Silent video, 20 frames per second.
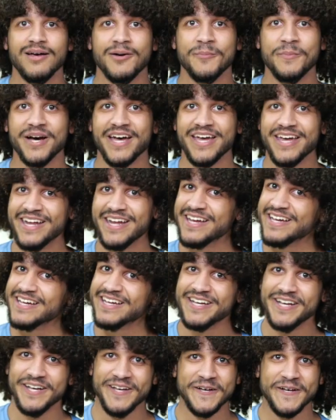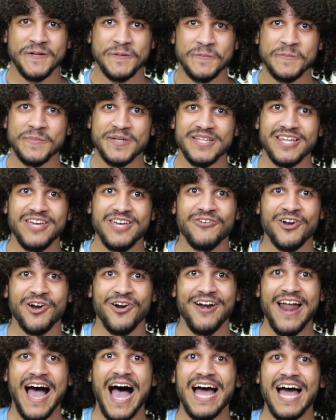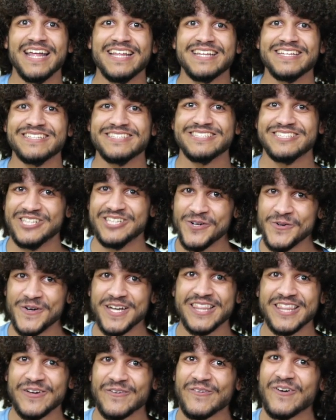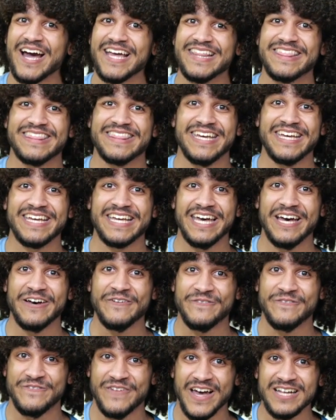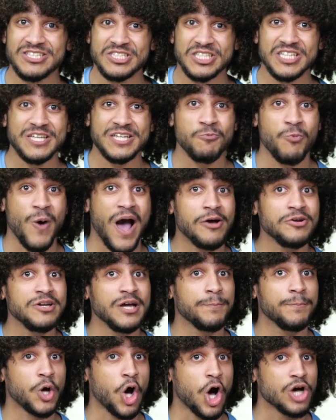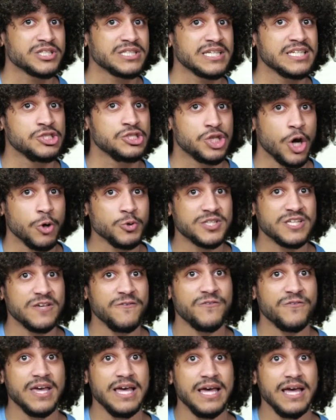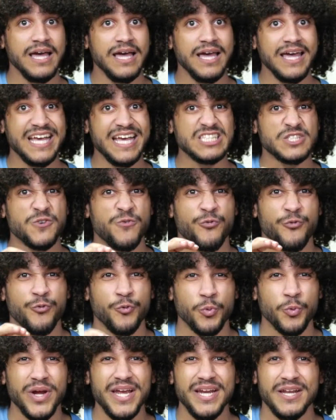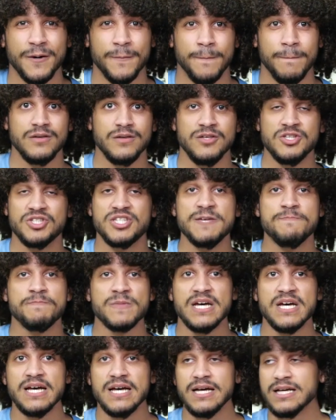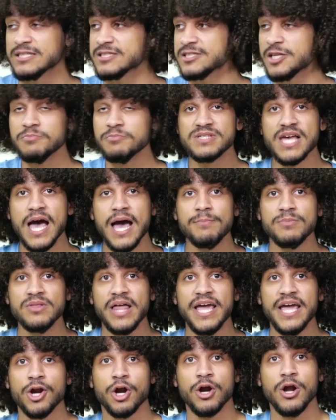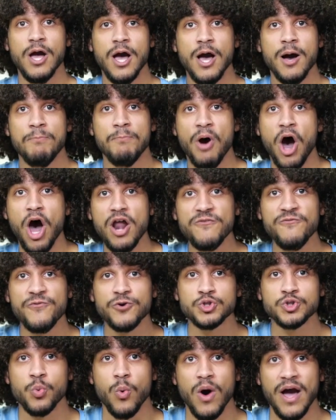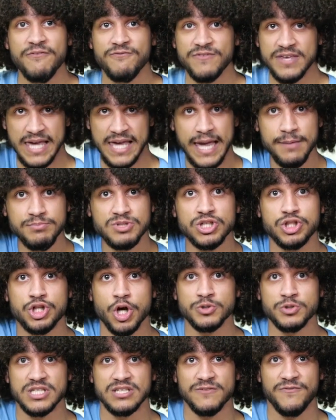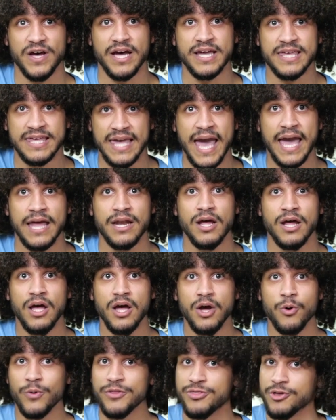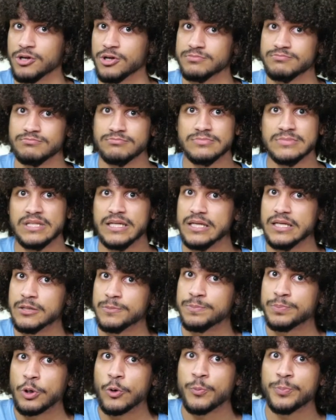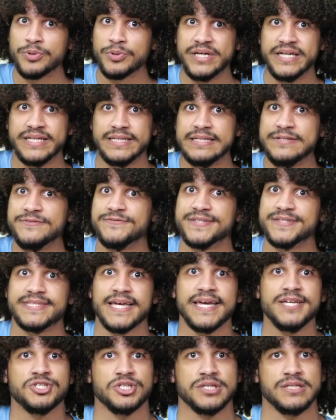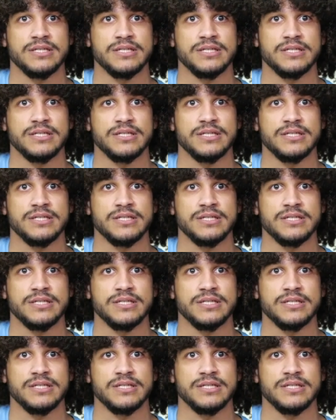But believe it or not, doing the right thing eventually wound up costing Joseph his freedom. You see, sometime later, Potiphar's wife came to Joseph again with her inappropriate invitation.